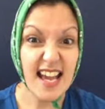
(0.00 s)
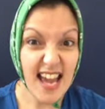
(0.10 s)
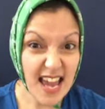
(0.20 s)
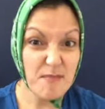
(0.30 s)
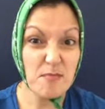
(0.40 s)
in
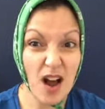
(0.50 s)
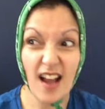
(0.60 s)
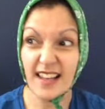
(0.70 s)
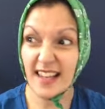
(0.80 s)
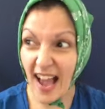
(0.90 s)
my
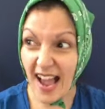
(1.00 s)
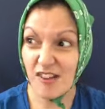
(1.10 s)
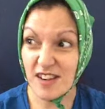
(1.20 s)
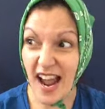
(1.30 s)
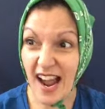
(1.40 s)

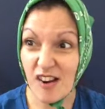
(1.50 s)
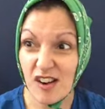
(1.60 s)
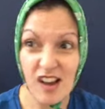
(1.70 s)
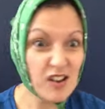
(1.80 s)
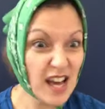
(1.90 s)
cow now.
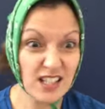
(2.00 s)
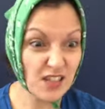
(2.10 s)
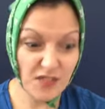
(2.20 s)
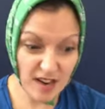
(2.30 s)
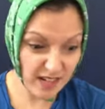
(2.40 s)
That's
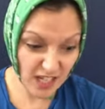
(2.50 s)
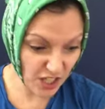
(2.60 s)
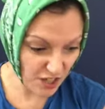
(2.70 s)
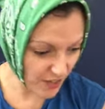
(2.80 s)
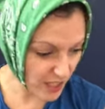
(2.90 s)
a very
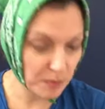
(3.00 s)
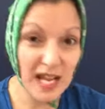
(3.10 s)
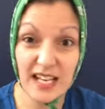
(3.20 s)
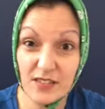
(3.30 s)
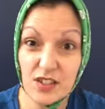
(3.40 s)
curious
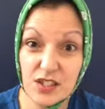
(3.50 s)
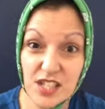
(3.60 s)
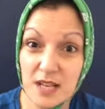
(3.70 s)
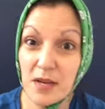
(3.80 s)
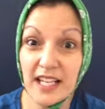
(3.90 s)
plan. Have you
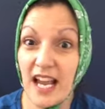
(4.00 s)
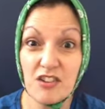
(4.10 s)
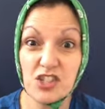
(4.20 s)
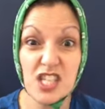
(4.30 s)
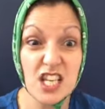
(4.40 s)
seen my cow?
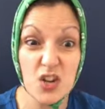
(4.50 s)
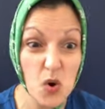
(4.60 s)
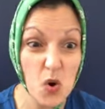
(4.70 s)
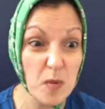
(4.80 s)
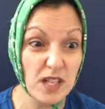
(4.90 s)
She's
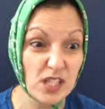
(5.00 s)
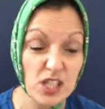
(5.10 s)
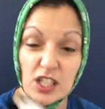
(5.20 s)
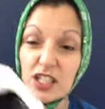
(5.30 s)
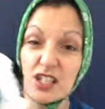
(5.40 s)
enormous.
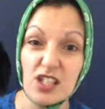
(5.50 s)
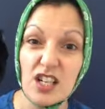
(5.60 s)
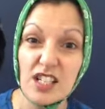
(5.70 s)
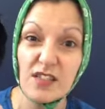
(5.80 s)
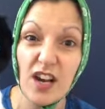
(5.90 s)
Look at the
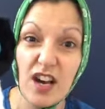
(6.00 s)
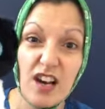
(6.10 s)
size of her.